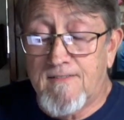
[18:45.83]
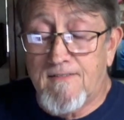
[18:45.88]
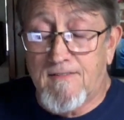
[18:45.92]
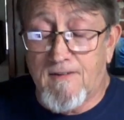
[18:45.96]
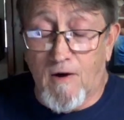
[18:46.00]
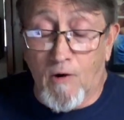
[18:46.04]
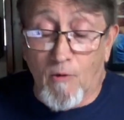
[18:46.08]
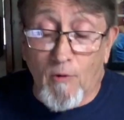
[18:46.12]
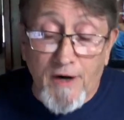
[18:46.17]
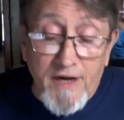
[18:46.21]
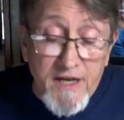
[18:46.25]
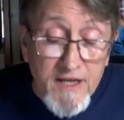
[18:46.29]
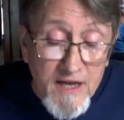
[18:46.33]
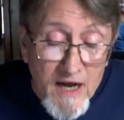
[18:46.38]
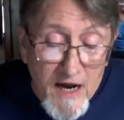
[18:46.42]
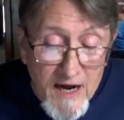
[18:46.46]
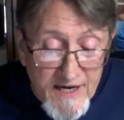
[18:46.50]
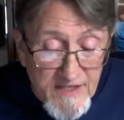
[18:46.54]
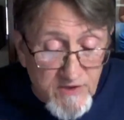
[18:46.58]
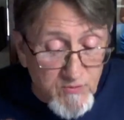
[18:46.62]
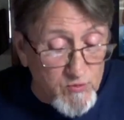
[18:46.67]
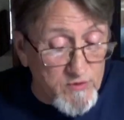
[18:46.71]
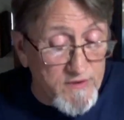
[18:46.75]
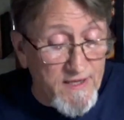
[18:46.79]
Alrighty,
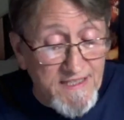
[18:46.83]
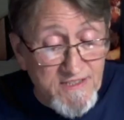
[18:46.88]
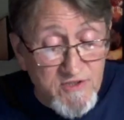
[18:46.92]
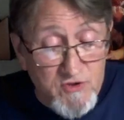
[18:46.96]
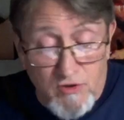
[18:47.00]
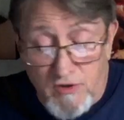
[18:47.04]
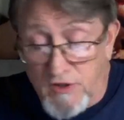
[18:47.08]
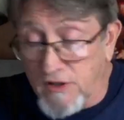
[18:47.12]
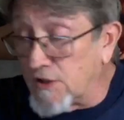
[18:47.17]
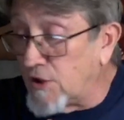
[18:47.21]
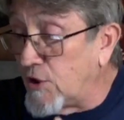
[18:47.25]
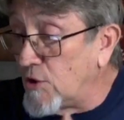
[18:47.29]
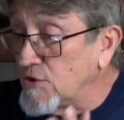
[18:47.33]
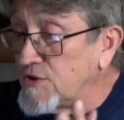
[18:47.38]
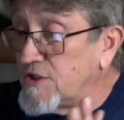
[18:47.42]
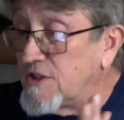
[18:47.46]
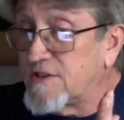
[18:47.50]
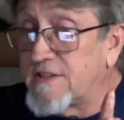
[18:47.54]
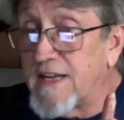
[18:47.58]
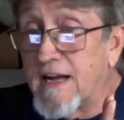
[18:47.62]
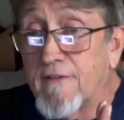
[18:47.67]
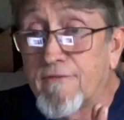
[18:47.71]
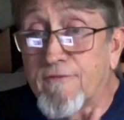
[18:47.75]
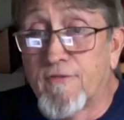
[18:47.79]
guys. Well, that's going to close
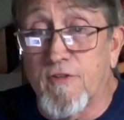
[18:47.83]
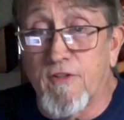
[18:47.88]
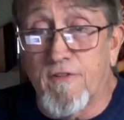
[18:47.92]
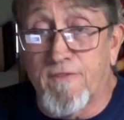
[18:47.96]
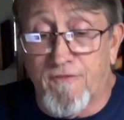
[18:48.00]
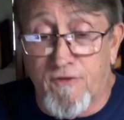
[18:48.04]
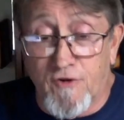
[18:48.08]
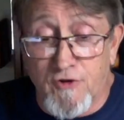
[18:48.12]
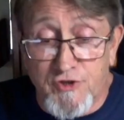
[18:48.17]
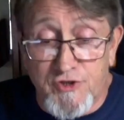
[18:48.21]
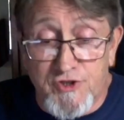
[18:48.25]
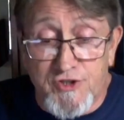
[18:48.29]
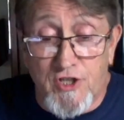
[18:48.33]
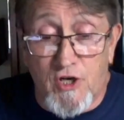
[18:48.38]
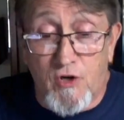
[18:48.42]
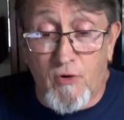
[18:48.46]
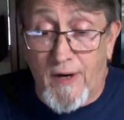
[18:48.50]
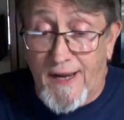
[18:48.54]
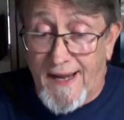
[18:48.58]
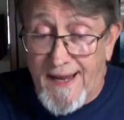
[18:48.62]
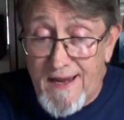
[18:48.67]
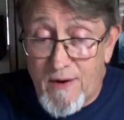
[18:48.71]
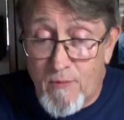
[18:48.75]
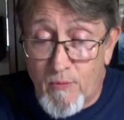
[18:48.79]
us out for the first show.
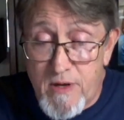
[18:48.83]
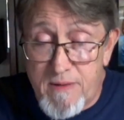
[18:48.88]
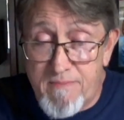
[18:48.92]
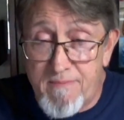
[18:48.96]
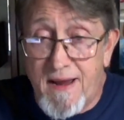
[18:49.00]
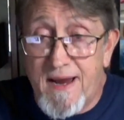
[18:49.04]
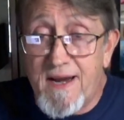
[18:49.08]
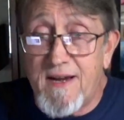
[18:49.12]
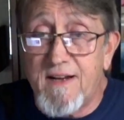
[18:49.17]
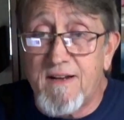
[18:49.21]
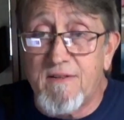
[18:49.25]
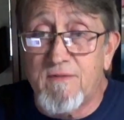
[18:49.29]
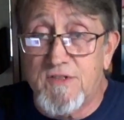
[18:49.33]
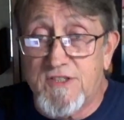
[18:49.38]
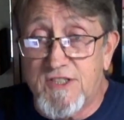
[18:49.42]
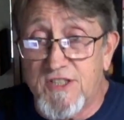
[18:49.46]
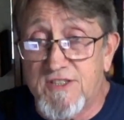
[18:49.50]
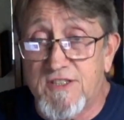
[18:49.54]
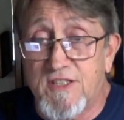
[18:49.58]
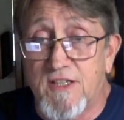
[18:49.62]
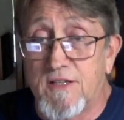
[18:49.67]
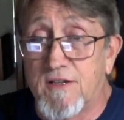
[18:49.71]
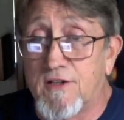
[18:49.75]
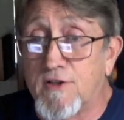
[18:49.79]
Hey, we made it.
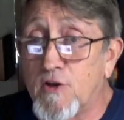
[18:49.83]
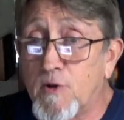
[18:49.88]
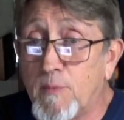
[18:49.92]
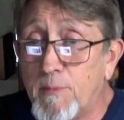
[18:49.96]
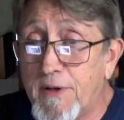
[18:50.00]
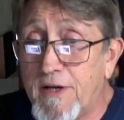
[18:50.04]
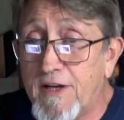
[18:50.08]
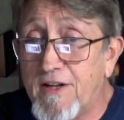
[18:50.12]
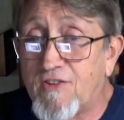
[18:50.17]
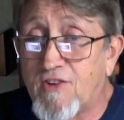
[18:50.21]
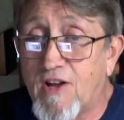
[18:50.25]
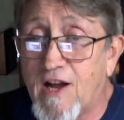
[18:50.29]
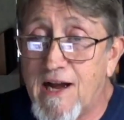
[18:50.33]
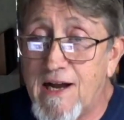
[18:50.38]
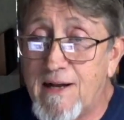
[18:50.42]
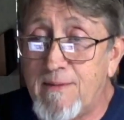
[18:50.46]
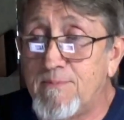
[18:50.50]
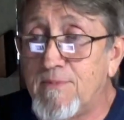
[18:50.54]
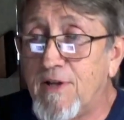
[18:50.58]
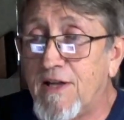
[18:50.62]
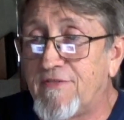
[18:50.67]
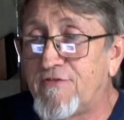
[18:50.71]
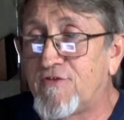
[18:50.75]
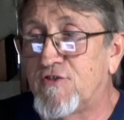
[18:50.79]
Just a little bit of time
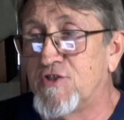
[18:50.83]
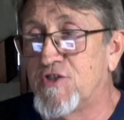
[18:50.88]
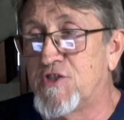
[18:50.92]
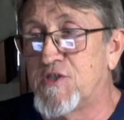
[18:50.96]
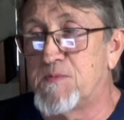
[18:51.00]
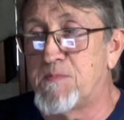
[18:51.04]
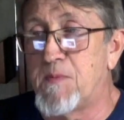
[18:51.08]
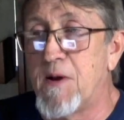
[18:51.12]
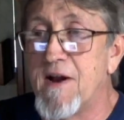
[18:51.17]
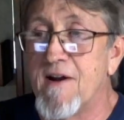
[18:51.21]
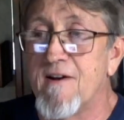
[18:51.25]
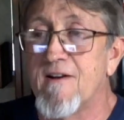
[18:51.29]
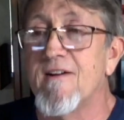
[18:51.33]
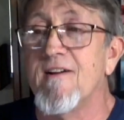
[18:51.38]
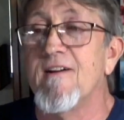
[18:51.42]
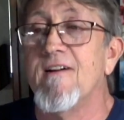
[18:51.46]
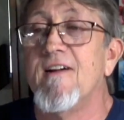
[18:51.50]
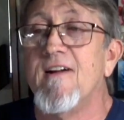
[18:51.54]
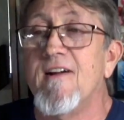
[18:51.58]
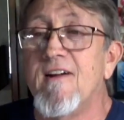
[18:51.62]
left to spare.